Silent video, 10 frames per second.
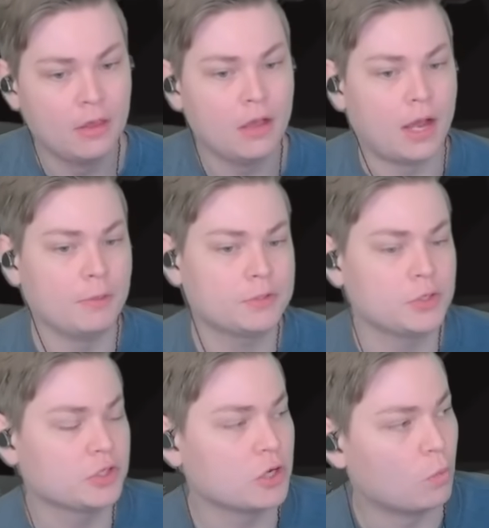I'm also
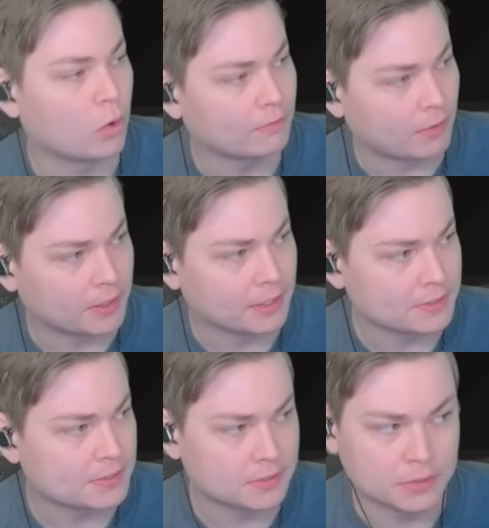using Ward of
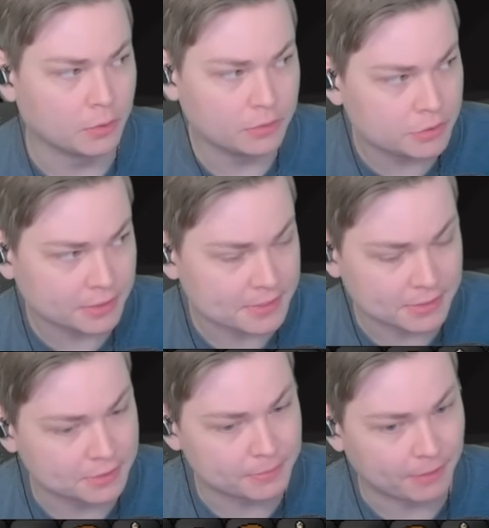Arceus. You don't usually see
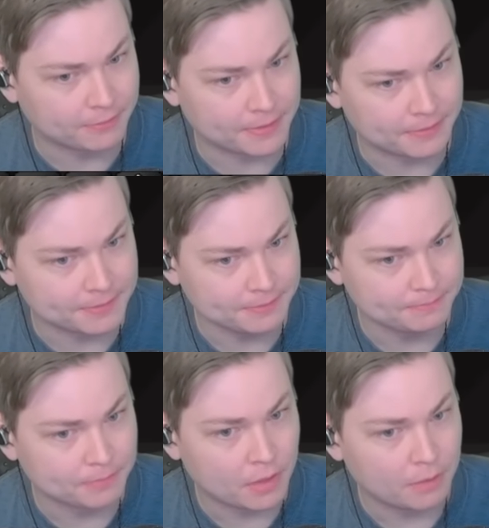this spell very often,
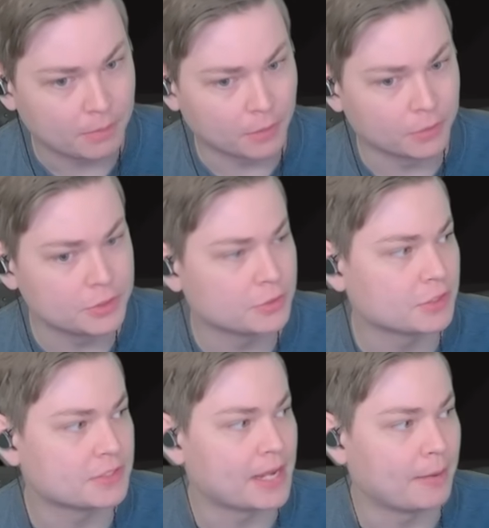but it
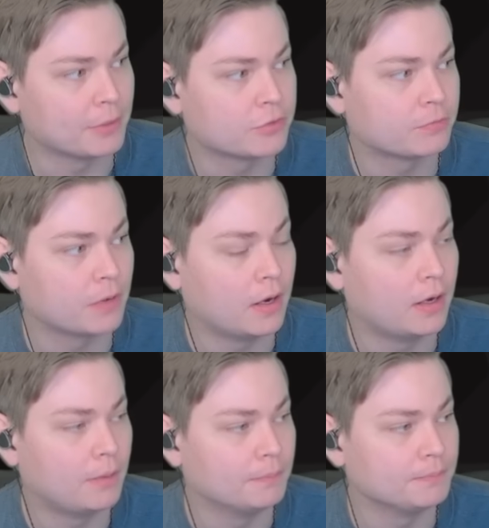reduces damage.
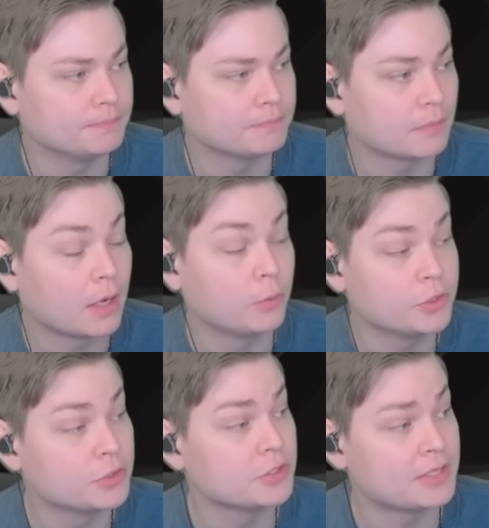It
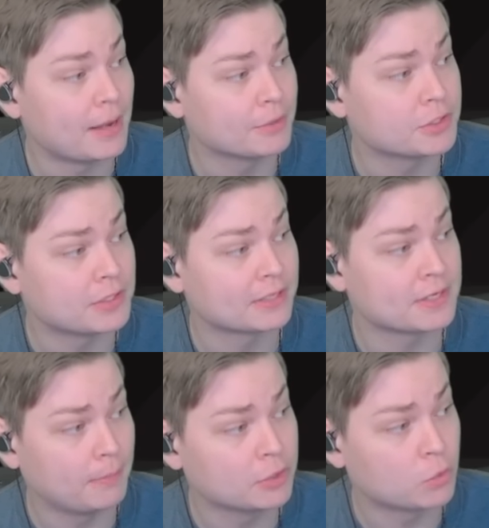reduces damage that's
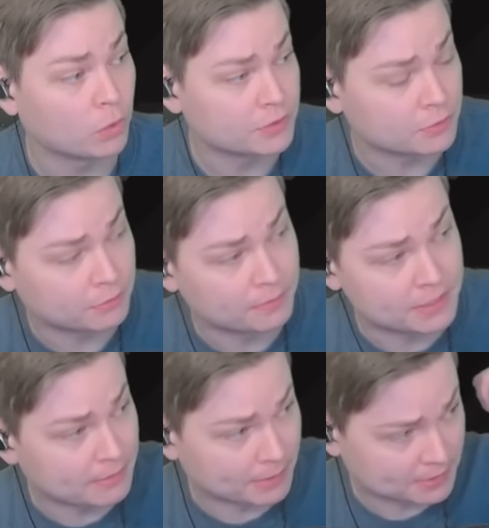coming towards you from
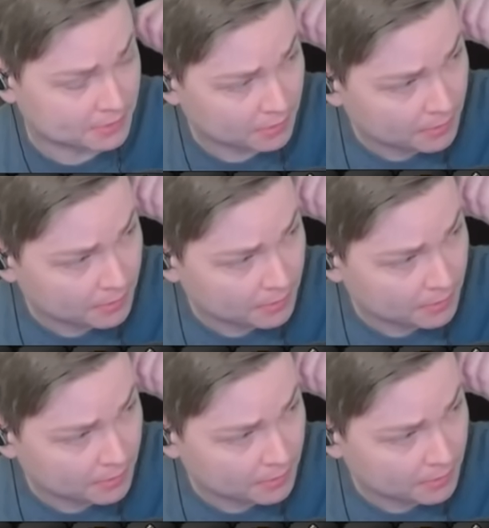demons.